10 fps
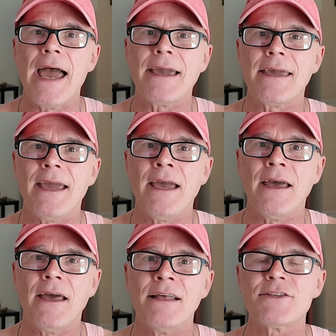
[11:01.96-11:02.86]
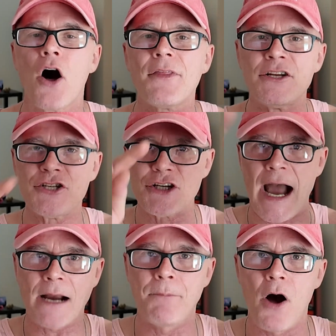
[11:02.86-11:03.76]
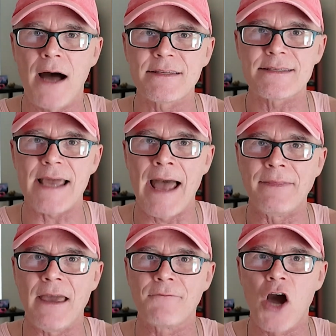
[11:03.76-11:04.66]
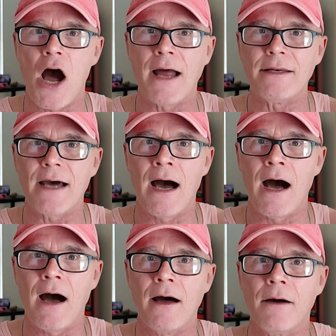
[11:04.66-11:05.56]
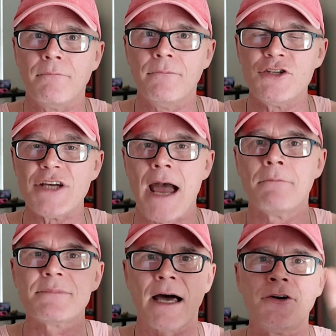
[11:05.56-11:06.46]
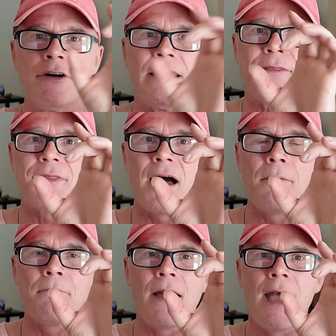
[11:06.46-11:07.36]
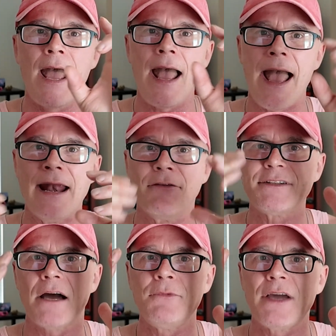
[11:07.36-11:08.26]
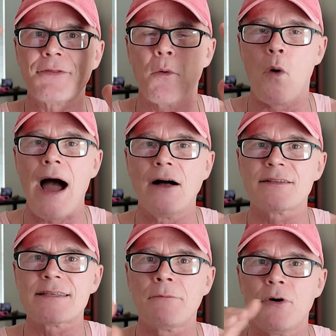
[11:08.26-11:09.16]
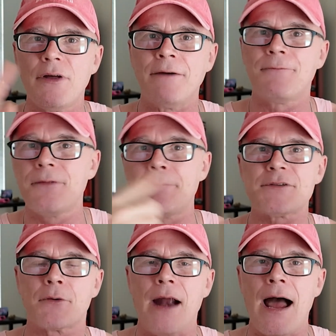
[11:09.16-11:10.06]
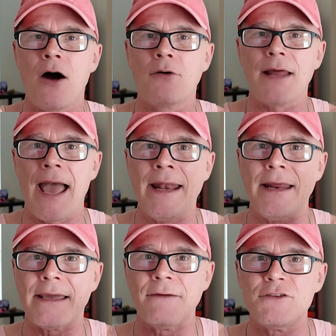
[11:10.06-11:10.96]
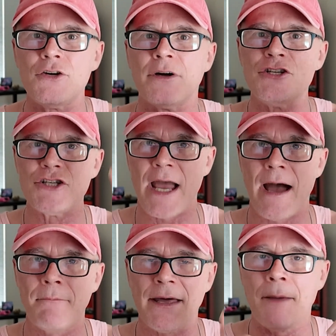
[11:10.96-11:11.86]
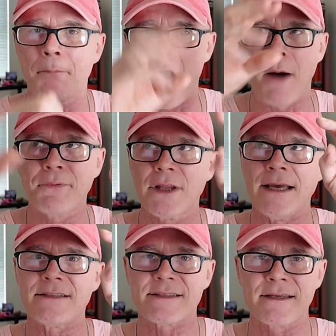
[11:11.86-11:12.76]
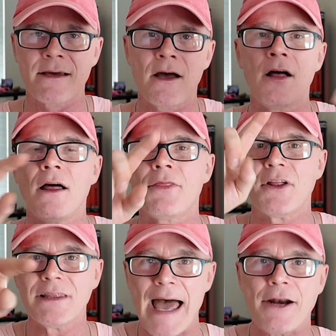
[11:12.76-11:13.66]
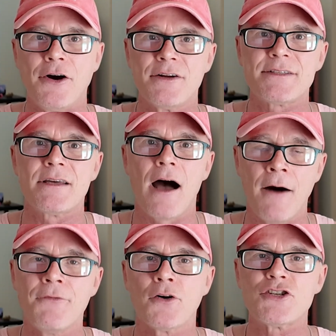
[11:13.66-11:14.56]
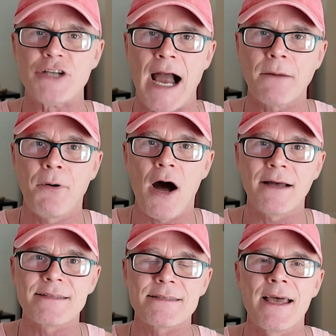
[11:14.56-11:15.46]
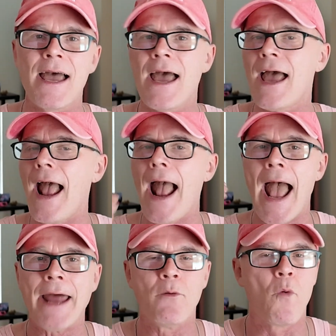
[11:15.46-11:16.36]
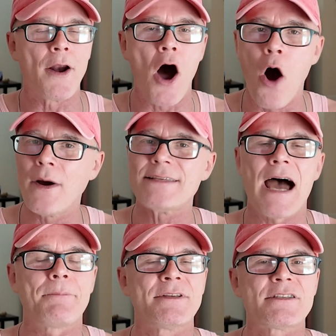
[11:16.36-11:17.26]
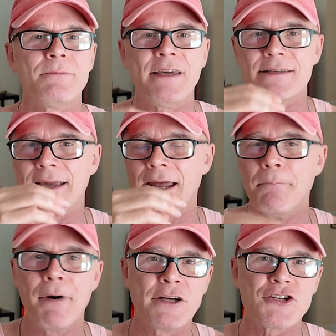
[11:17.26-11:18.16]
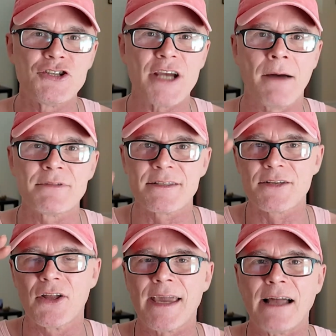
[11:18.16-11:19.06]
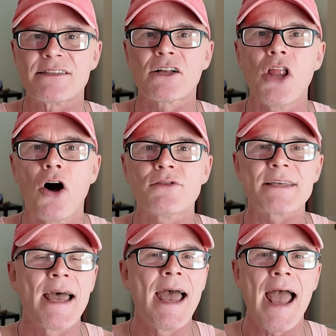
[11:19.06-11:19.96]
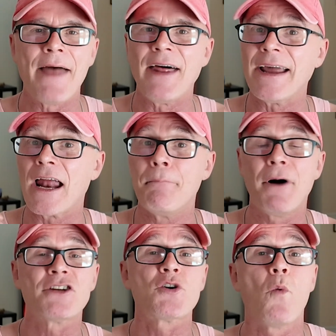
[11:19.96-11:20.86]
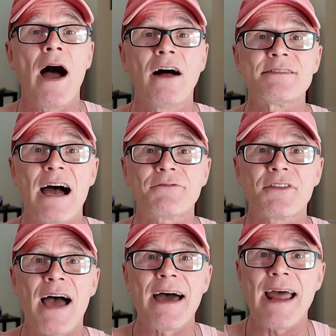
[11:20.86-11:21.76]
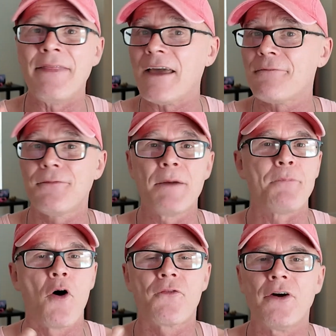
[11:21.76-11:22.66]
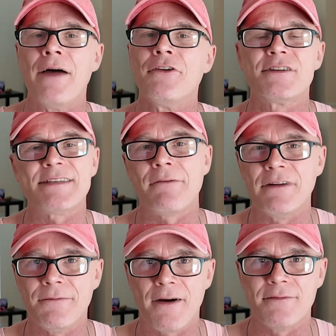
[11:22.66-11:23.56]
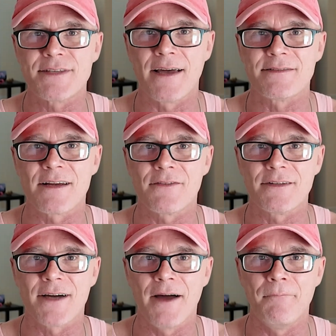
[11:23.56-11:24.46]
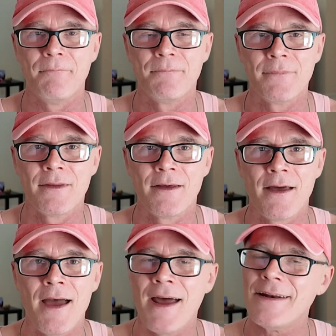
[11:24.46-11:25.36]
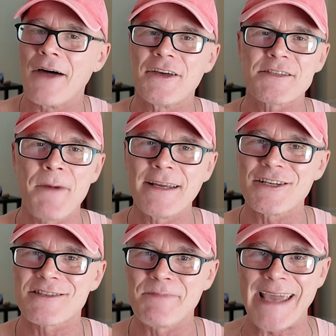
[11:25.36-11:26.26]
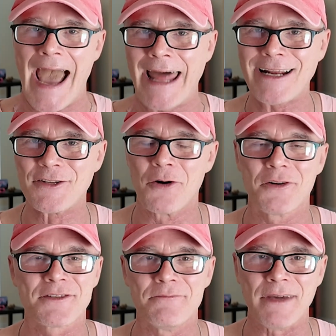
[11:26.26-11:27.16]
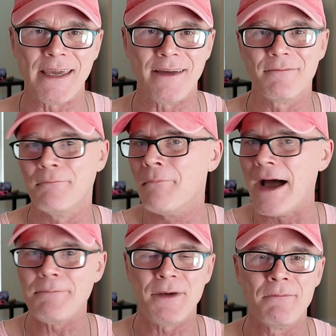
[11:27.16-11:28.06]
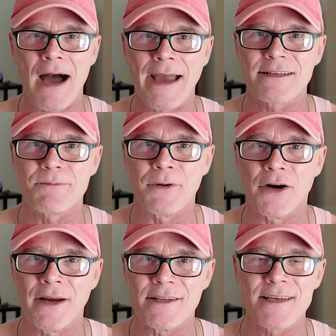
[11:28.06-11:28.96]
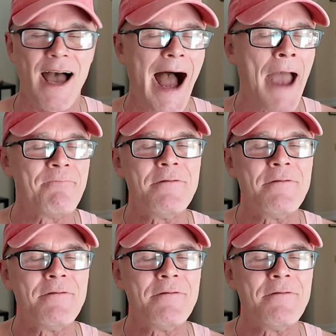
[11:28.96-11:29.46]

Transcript: like, it's all the jackpots and they've got gems underneath them. And every time you get the wild symbol, it flips around and it gives you a gem and it populates the letters of those jackpots. And what always happens to me is I get a bunch of gems until it gets close. And then I get a bunch of wilds after that and they flip over and they're 75 cents every time. Now, this might just be anecdotal to me, might be my experience. I've